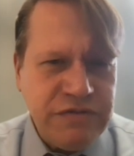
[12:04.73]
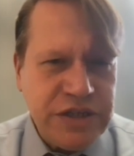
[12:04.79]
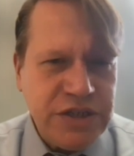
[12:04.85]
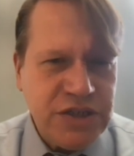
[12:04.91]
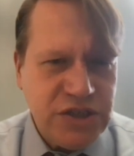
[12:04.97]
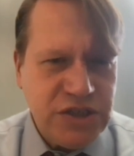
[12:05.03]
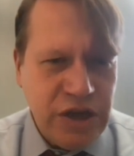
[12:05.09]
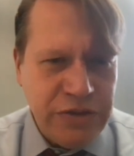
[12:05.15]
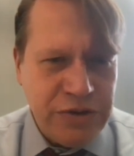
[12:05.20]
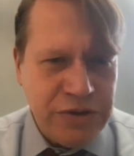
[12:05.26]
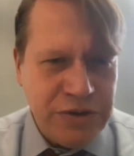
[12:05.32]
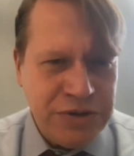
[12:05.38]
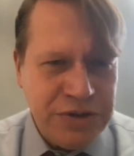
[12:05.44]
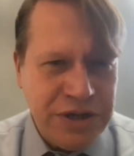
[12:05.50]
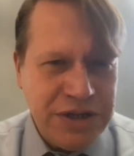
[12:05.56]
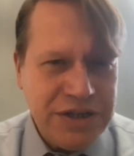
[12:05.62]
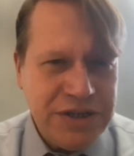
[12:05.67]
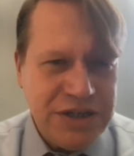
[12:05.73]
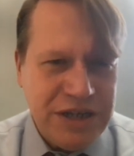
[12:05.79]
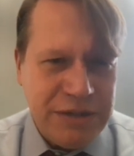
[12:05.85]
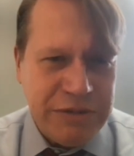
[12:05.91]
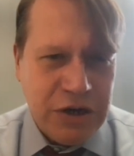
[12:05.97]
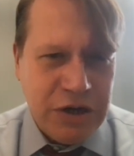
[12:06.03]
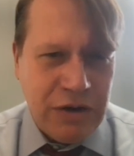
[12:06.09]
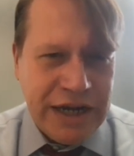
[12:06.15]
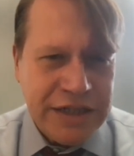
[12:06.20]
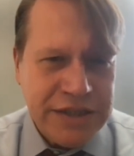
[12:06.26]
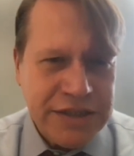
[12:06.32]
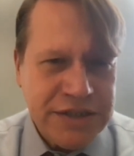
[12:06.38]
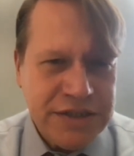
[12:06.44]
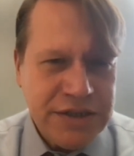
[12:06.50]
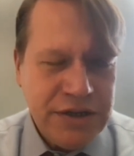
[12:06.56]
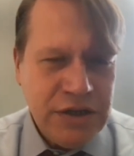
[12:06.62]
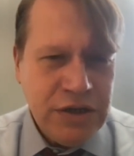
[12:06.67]
of the Southern
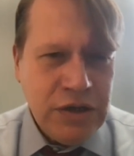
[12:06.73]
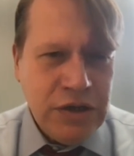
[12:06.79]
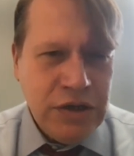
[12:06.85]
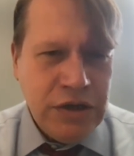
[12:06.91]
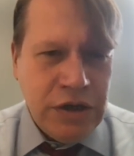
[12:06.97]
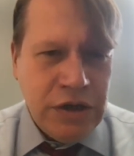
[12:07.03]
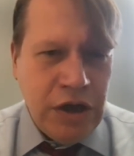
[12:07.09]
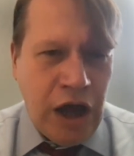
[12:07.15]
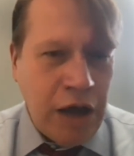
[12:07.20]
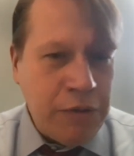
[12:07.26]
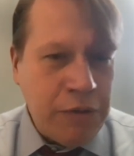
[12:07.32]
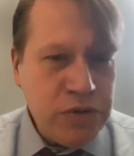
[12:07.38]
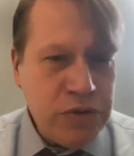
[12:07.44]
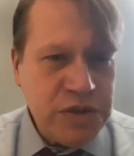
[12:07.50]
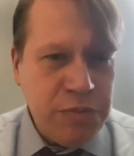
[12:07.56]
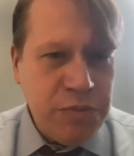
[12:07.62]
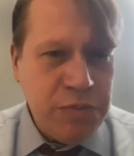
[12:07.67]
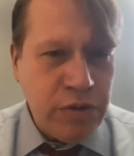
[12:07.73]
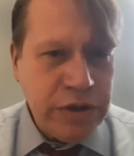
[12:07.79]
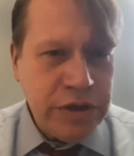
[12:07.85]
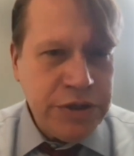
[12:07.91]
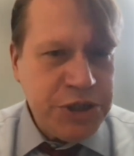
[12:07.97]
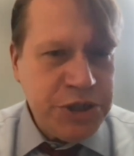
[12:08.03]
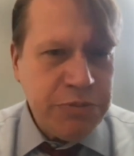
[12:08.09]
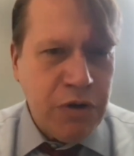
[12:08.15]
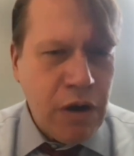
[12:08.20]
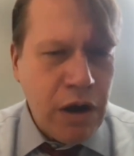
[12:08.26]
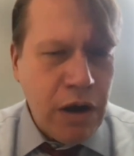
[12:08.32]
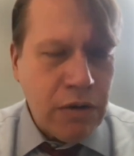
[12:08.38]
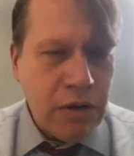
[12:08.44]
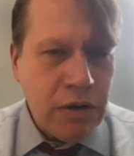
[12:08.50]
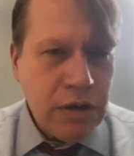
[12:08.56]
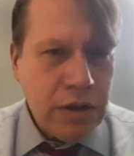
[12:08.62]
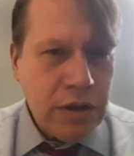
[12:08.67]
Democrats. Who supported Jim
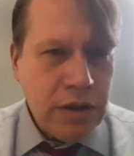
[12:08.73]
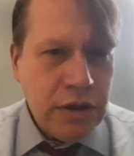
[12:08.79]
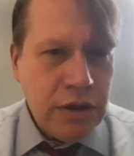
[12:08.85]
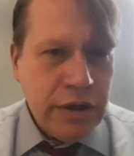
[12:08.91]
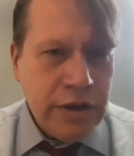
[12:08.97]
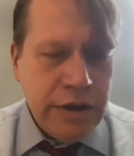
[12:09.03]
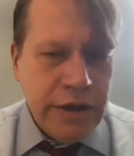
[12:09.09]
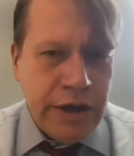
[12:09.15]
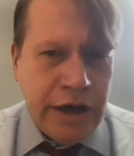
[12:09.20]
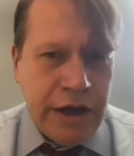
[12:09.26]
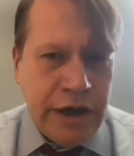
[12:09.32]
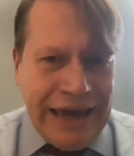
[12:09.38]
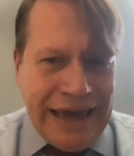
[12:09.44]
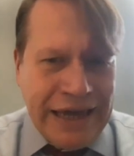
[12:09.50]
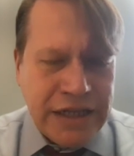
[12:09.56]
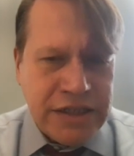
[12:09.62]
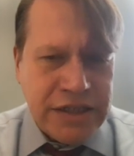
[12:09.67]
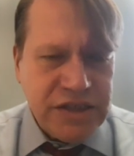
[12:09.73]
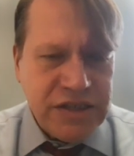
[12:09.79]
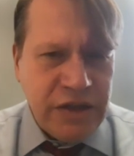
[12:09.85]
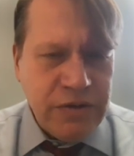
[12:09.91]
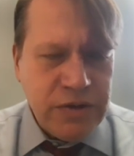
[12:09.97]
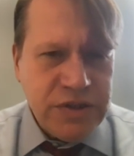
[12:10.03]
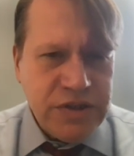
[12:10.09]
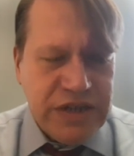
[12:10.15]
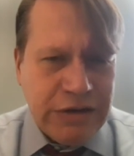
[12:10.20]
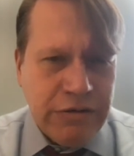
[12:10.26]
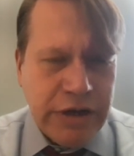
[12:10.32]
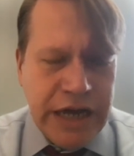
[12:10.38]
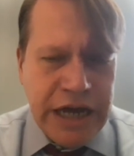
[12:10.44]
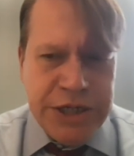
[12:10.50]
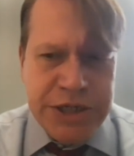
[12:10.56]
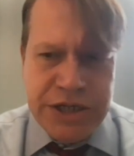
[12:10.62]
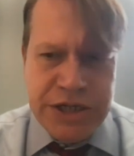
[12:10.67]
Crow and Southern
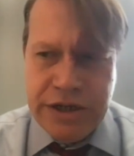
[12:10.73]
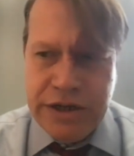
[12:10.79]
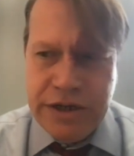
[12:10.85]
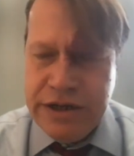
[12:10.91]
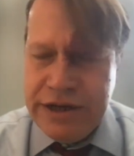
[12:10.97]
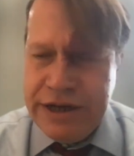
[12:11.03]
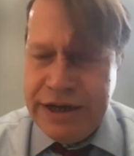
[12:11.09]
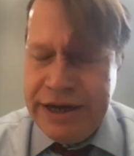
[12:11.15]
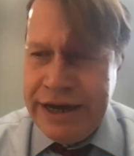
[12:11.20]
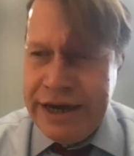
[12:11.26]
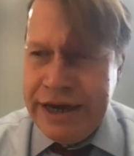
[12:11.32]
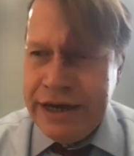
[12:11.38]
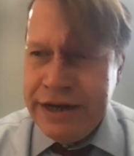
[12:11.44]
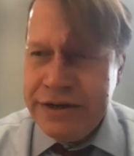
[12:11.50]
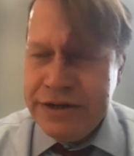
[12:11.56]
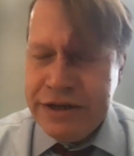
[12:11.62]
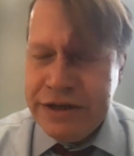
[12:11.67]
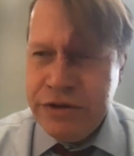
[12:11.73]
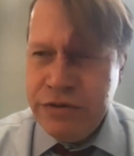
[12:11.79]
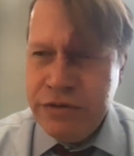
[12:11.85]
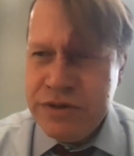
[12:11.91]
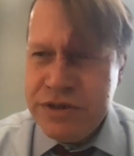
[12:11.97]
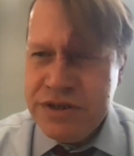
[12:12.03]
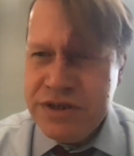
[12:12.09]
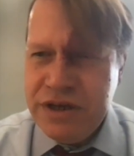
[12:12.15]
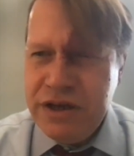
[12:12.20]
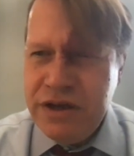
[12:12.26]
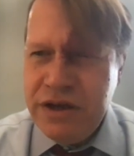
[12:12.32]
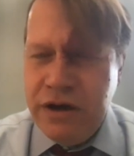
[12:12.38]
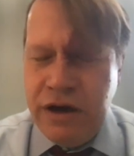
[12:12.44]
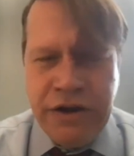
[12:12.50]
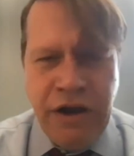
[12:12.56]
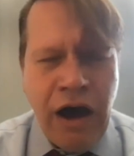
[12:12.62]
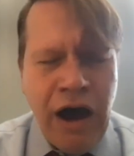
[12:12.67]
segregation. And it was
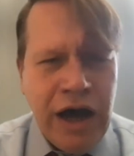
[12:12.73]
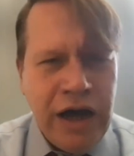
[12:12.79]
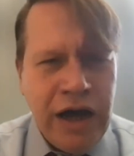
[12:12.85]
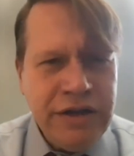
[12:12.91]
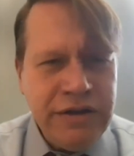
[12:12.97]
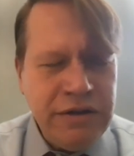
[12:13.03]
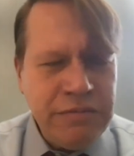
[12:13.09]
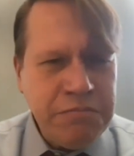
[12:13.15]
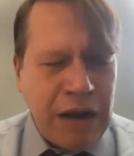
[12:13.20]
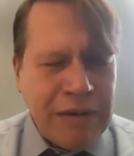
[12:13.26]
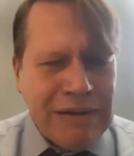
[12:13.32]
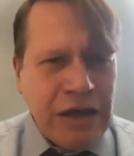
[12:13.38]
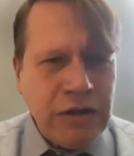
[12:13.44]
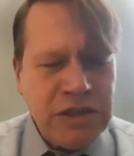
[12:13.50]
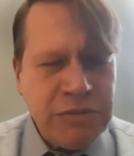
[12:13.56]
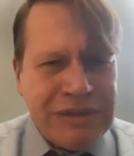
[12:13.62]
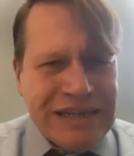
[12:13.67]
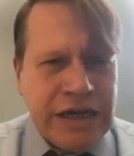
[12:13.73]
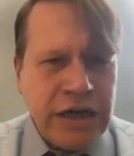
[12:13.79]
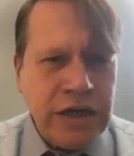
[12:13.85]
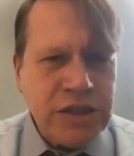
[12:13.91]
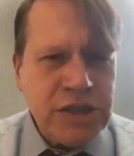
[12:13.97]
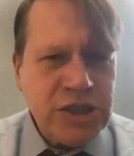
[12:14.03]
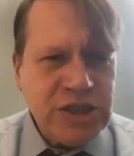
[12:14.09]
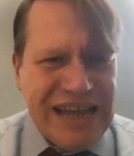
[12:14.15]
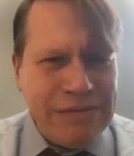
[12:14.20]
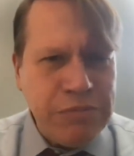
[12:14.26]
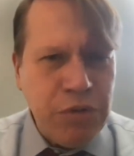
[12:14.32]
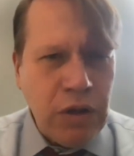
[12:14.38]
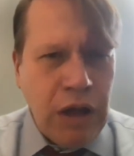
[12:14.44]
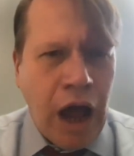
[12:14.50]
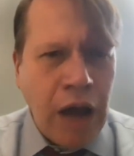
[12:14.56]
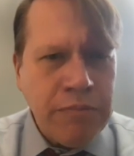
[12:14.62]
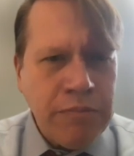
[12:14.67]
an odd and probably ultimately
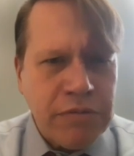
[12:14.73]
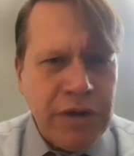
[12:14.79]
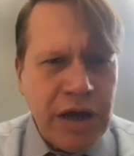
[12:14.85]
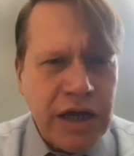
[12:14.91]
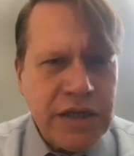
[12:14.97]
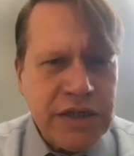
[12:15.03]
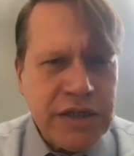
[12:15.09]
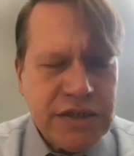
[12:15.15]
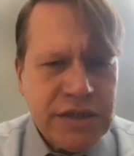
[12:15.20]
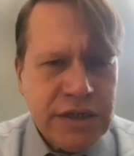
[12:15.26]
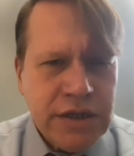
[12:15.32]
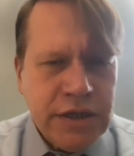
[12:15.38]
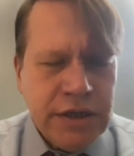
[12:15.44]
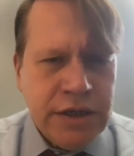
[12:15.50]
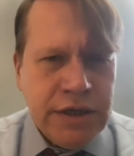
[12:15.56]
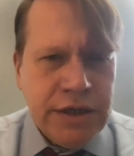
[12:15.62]
unstable compromise,